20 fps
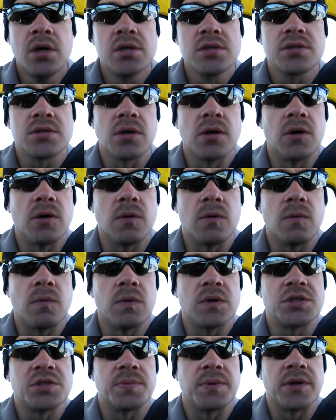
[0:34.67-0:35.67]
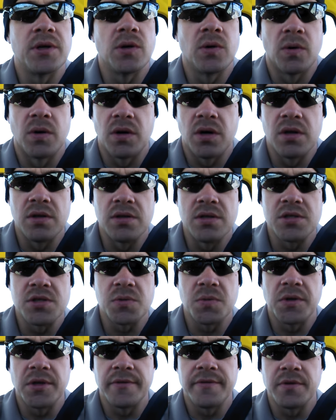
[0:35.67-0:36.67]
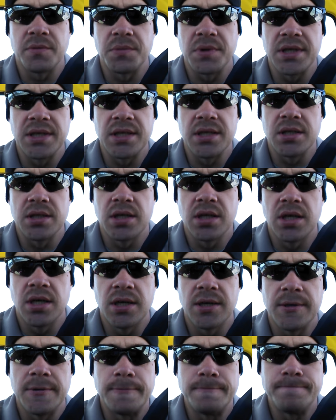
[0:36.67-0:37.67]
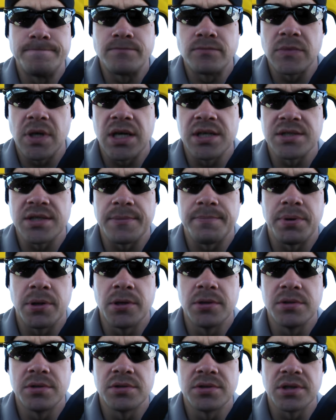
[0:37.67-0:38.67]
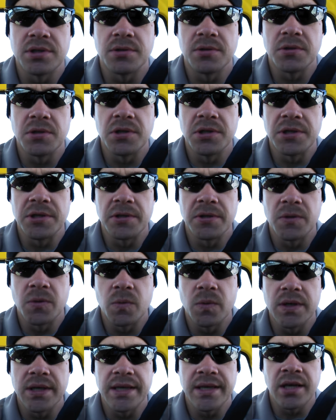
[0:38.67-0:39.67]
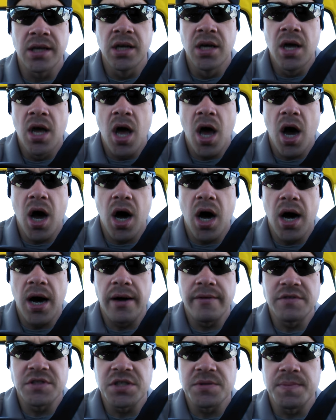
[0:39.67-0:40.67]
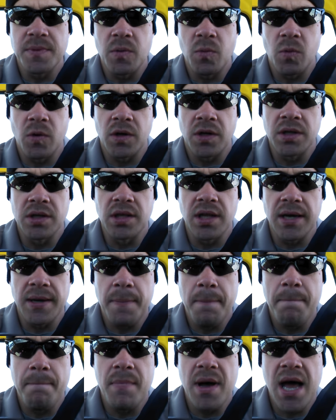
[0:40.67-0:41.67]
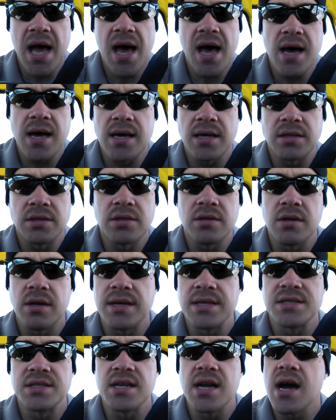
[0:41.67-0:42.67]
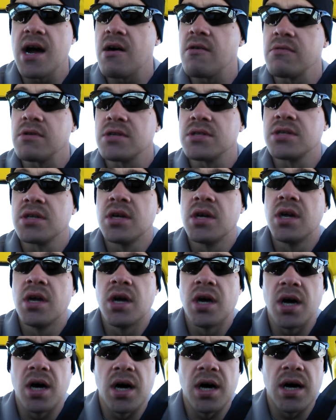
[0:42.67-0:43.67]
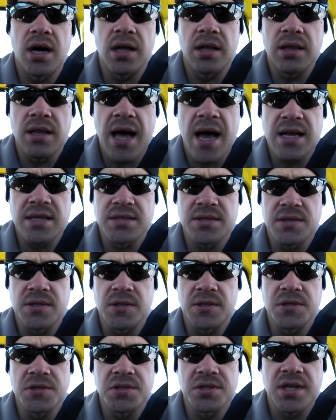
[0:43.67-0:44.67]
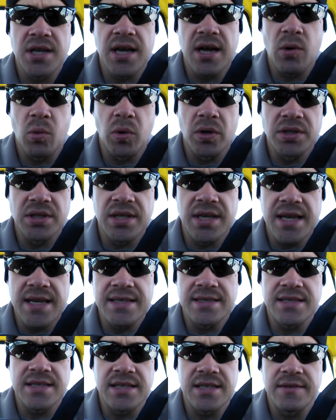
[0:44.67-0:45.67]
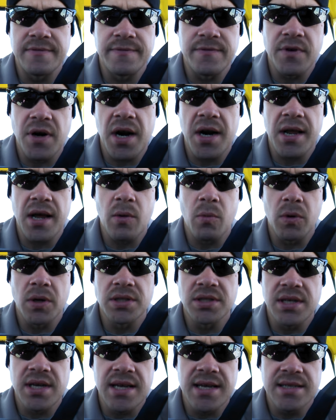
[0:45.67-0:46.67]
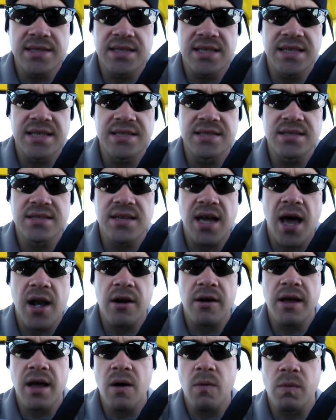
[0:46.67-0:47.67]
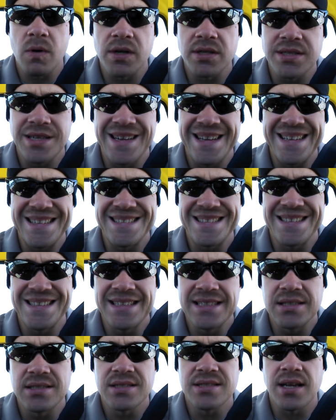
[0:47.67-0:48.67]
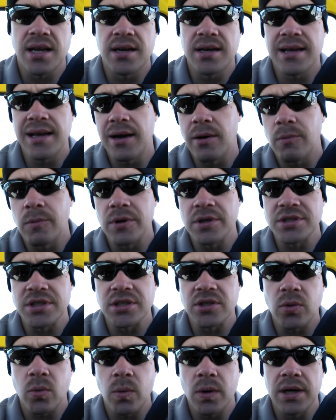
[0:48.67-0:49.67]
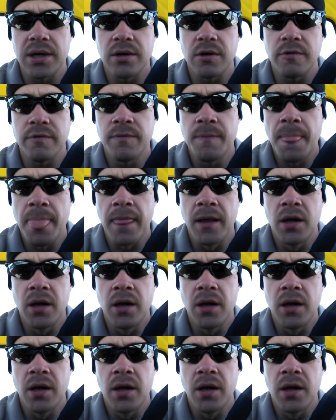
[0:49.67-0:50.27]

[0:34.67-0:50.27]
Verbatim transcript: So, what's been going on this week for me? Um, as I posted earlier in the week, uh, I've just been working like mad, crazy hours. Uh, last Thursday I worked an 18, Friday I worked an 18, Saturday I worked an 18, Sunday I worked a 12.